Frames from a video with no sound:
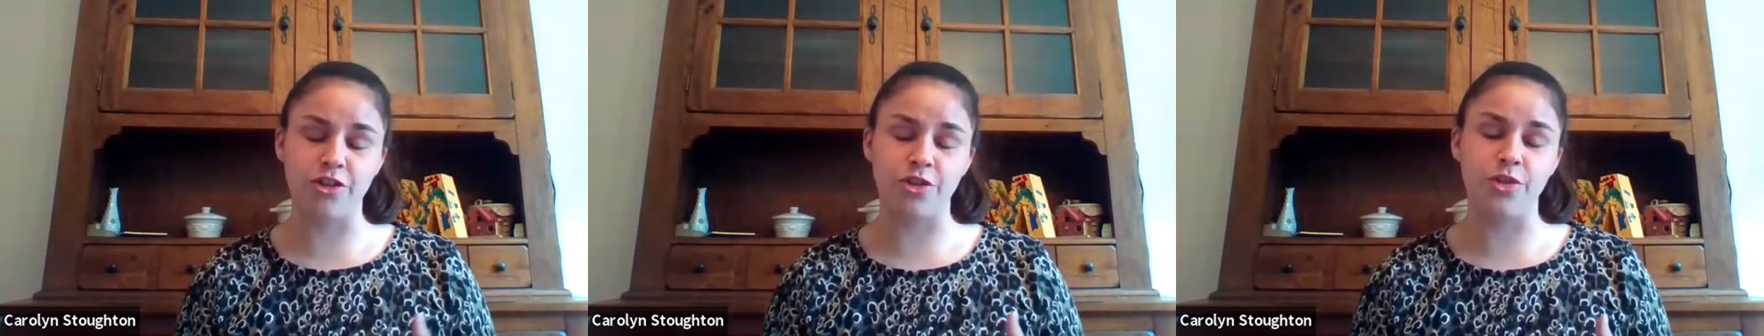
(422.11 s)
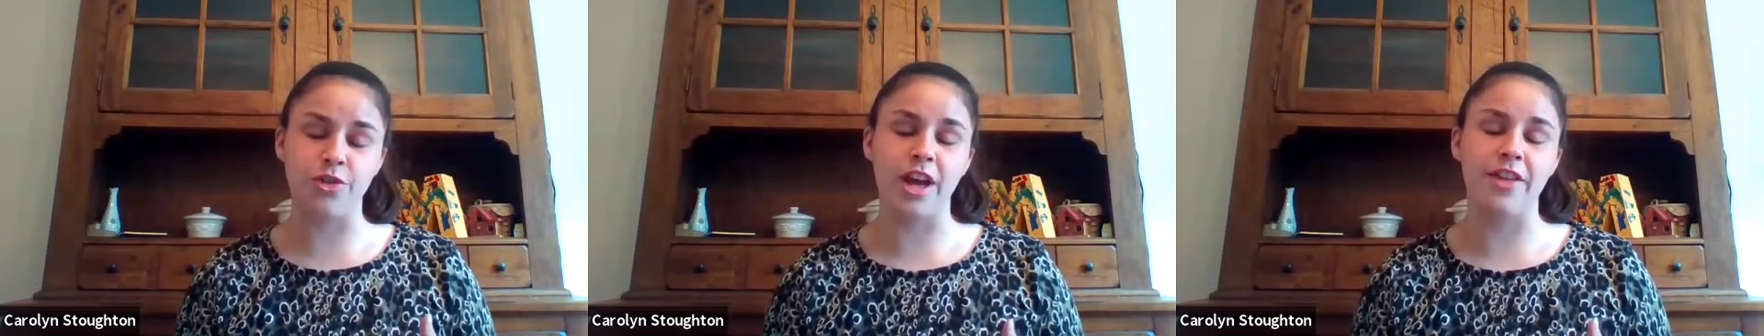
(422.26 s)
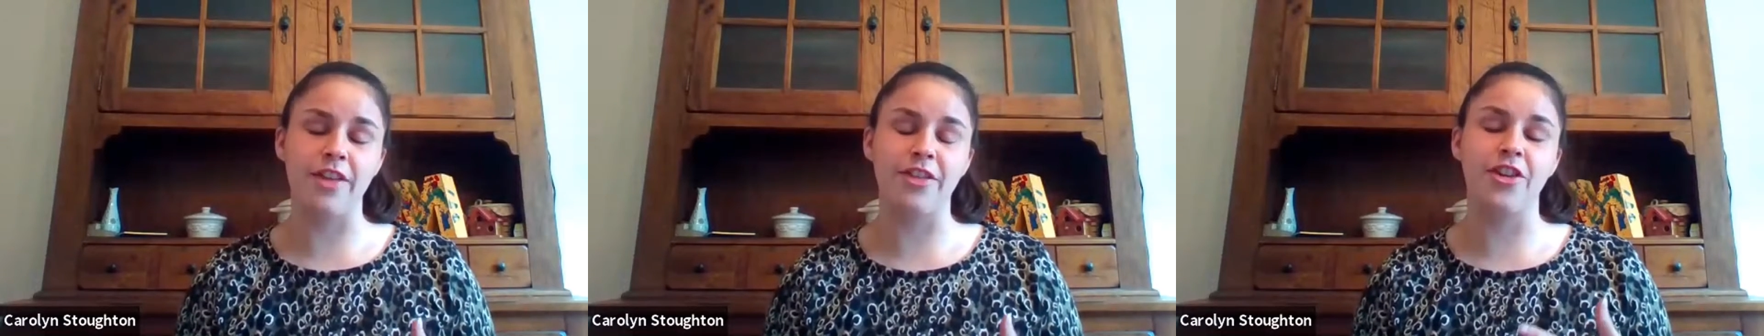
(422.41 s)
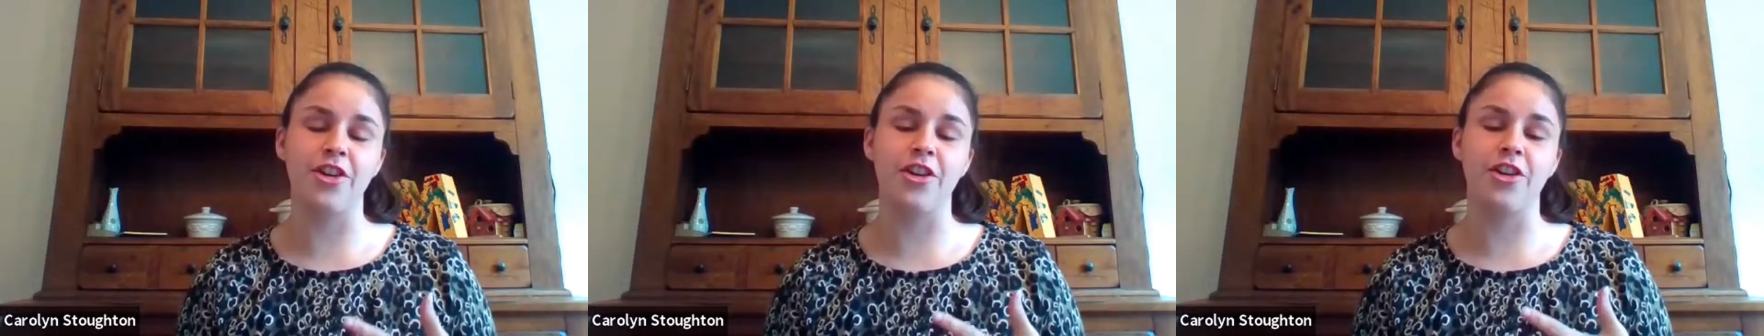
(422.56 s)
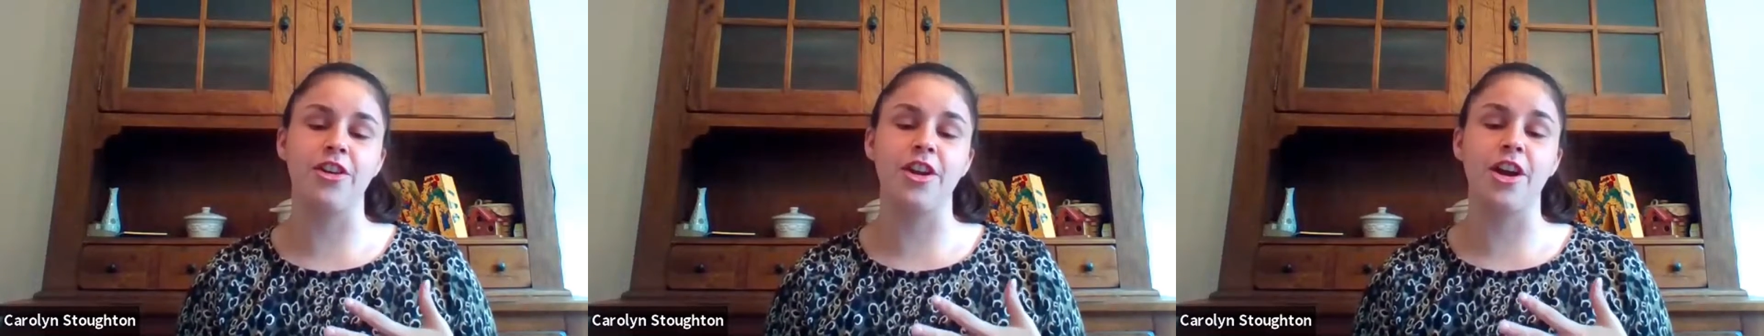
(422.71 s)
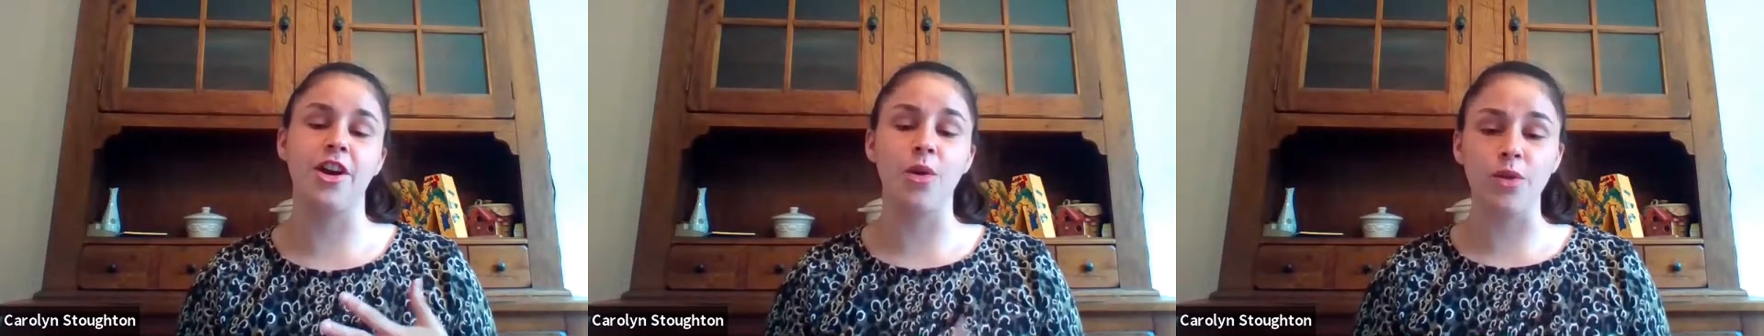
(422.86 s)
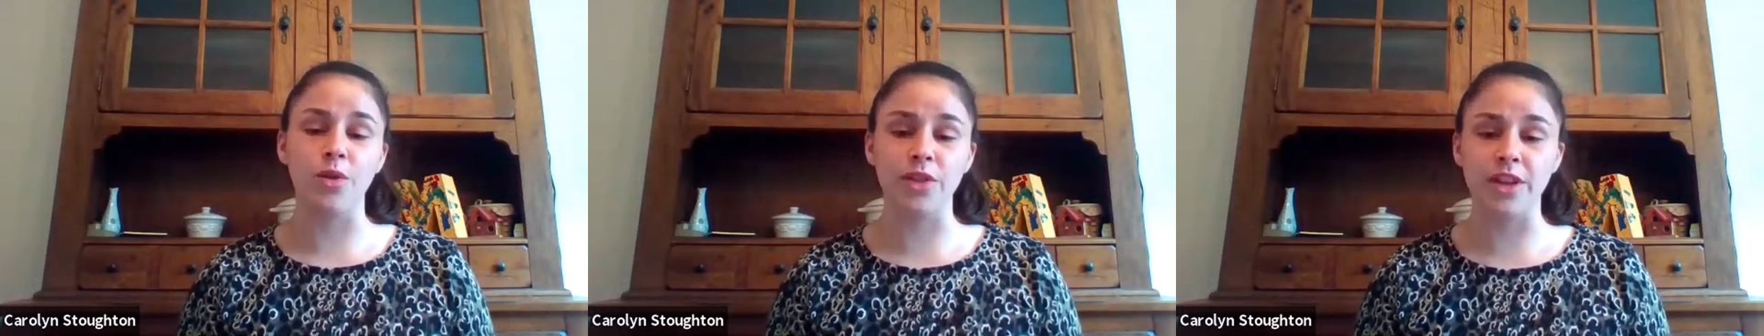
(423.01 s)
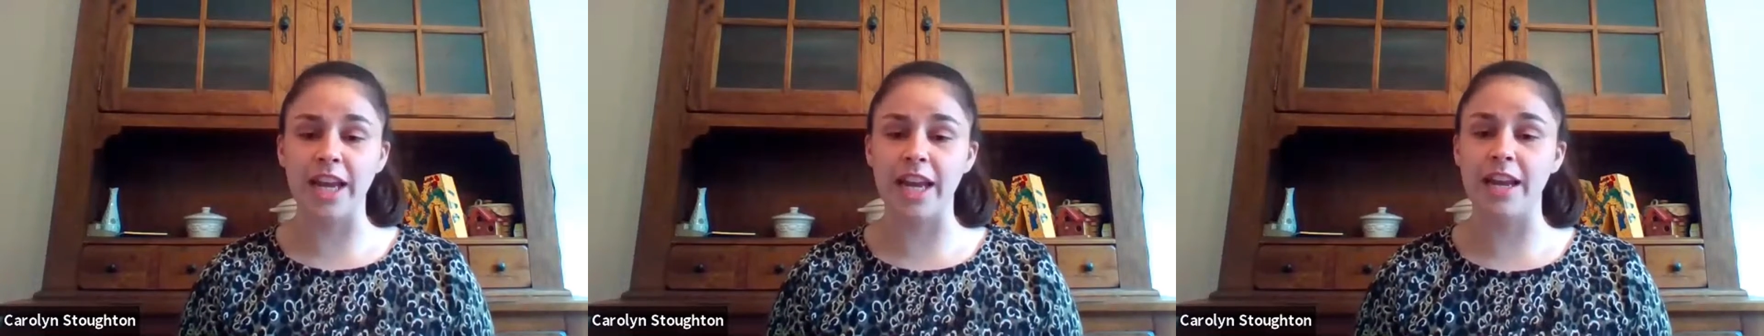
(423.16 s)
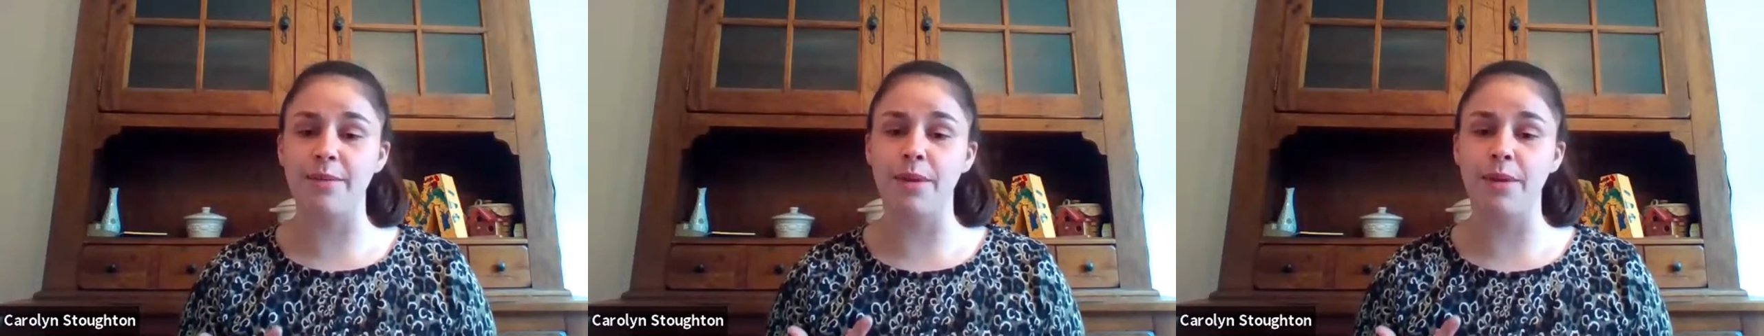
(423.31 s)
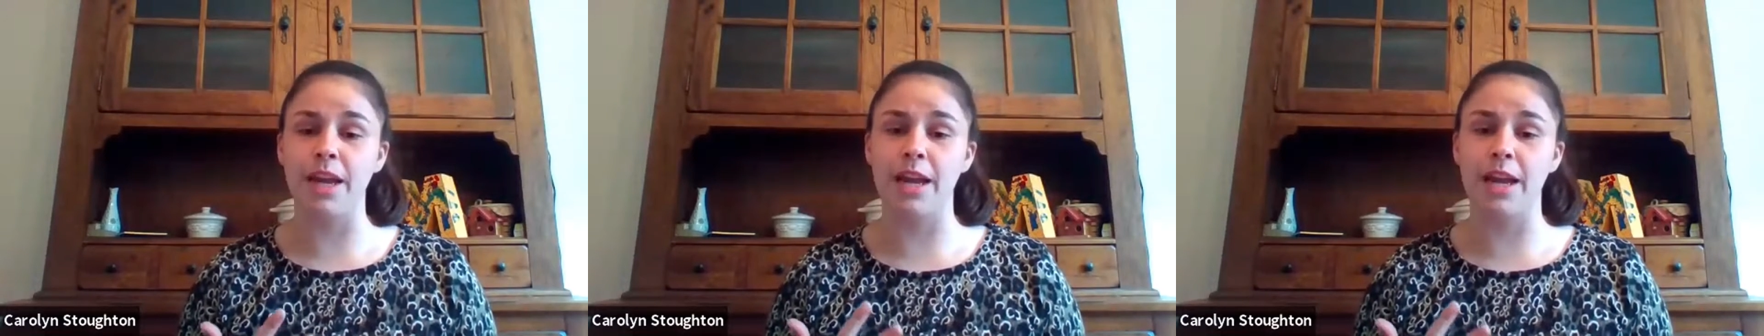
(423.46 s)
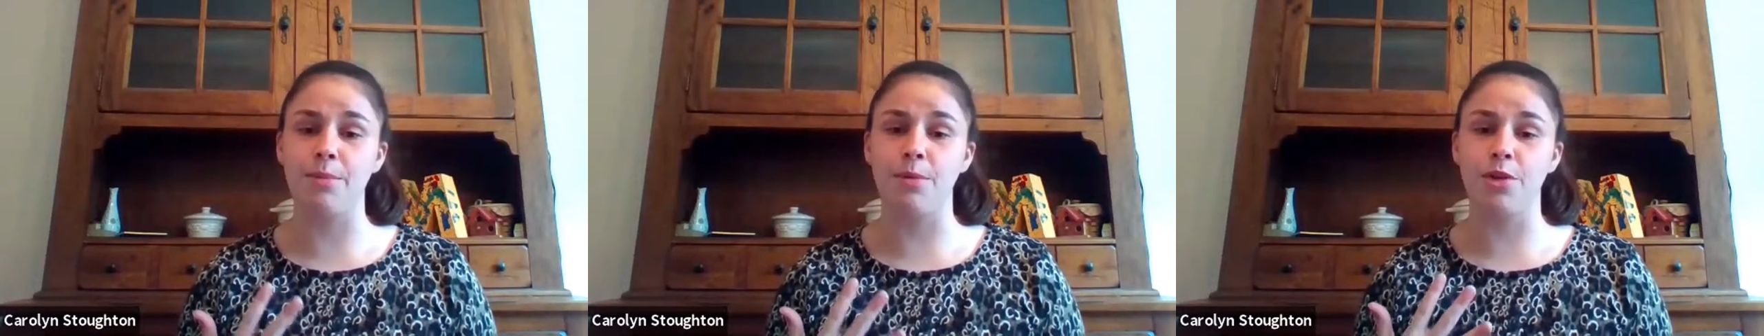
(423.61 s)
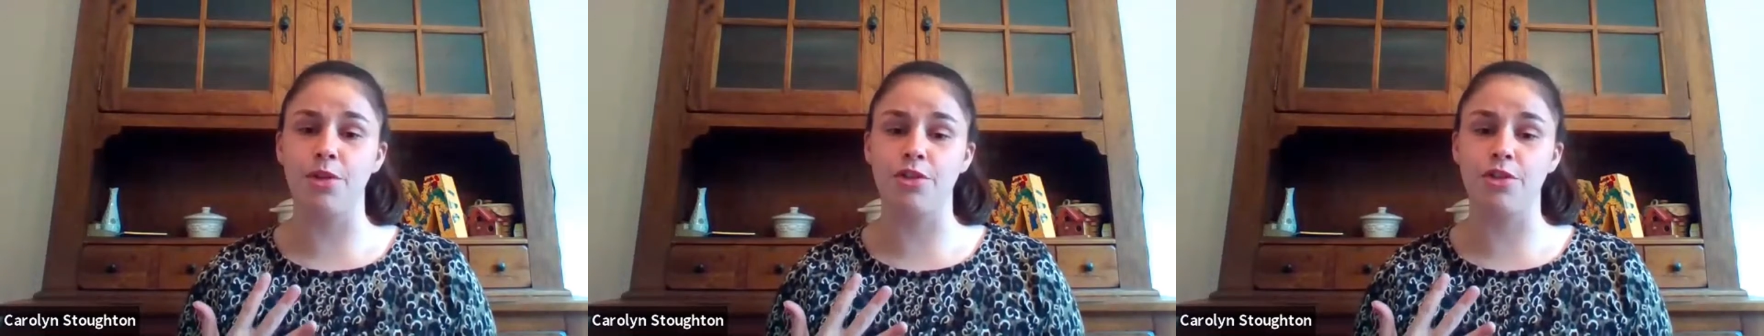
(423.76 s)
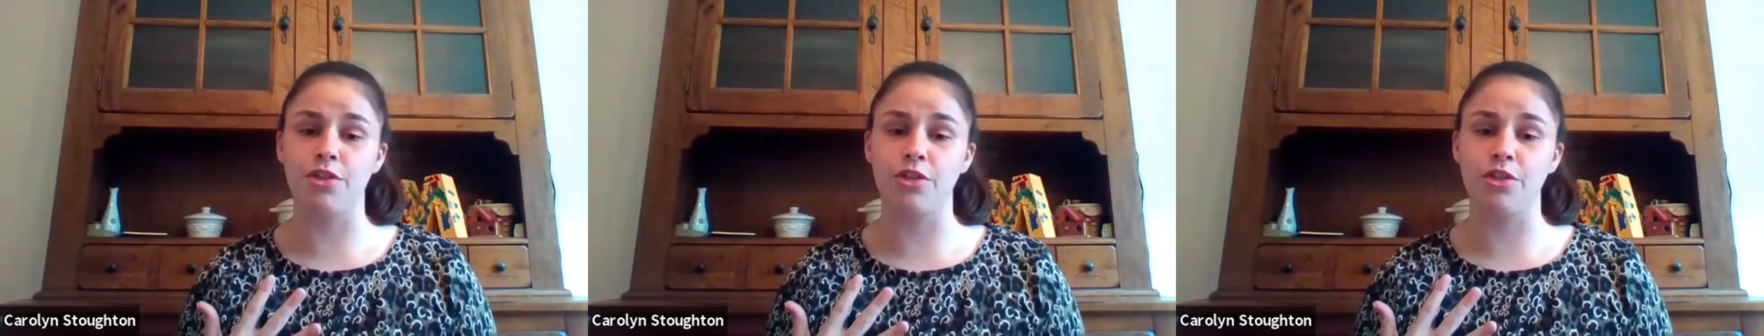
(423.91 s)
so that they're not only
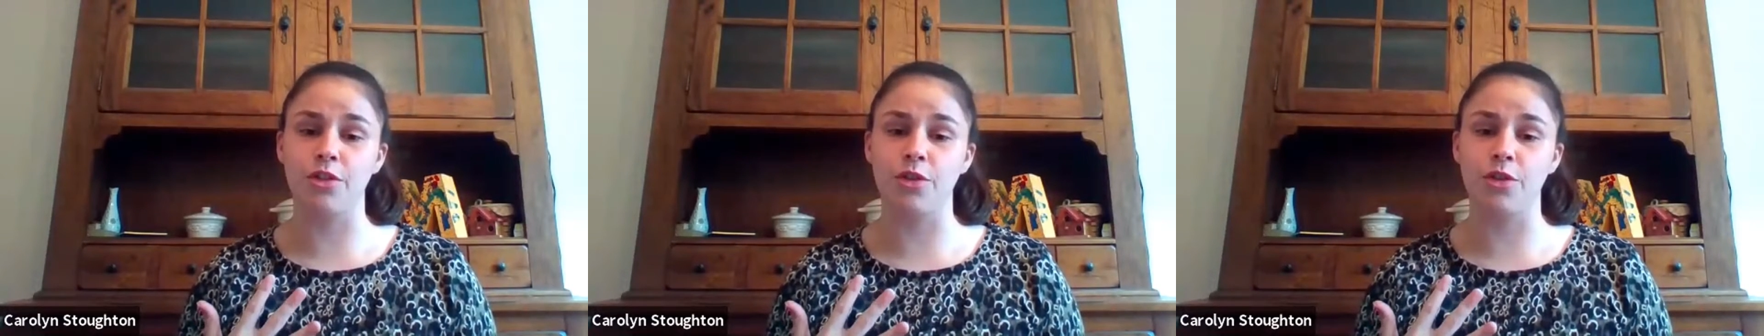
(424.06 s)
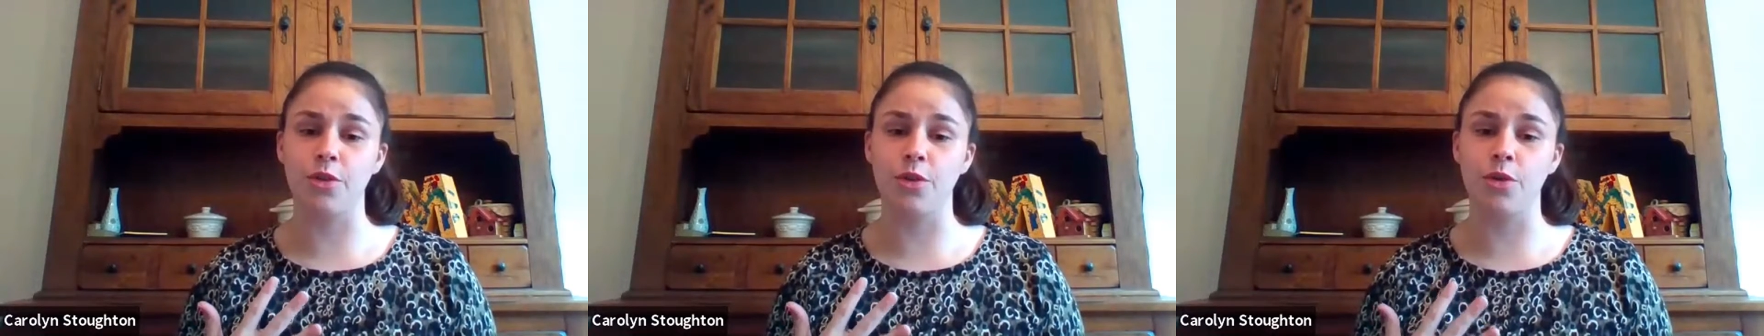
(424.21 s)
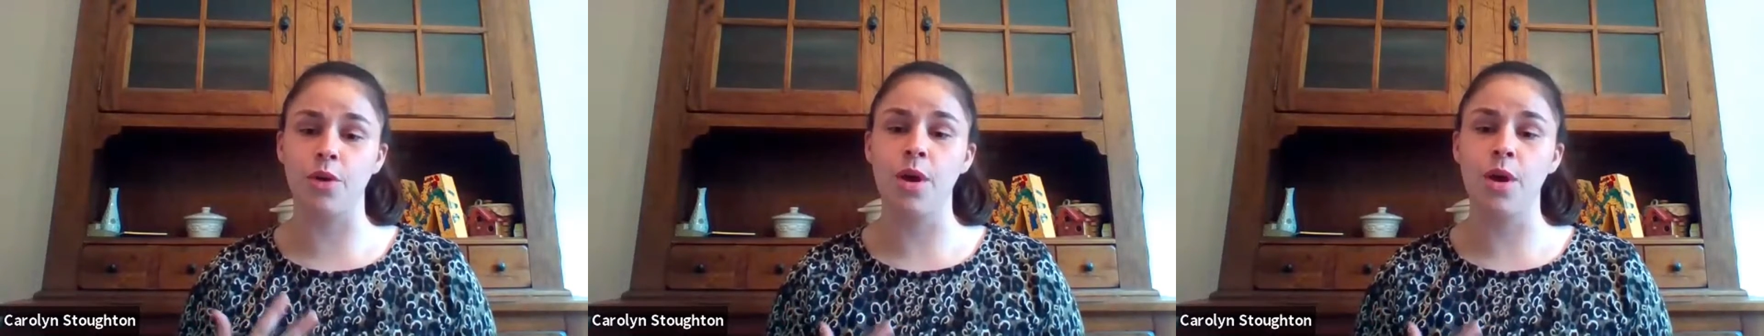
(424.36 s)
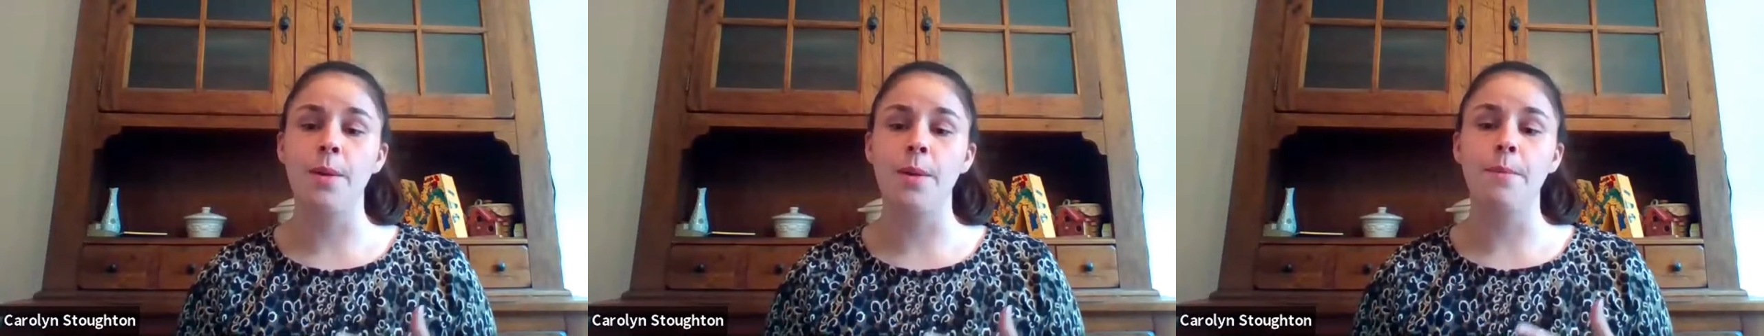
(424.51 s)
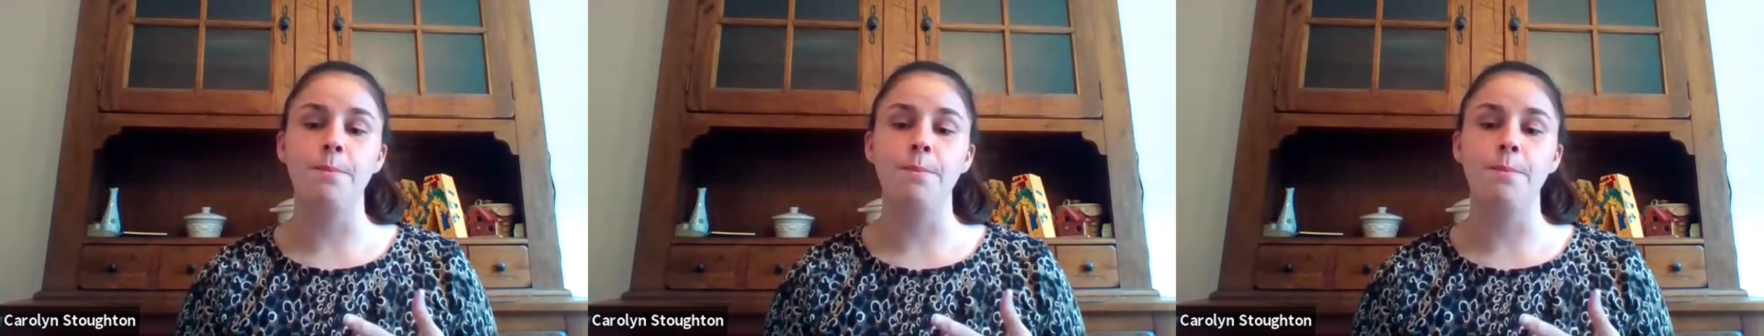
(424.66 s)
able to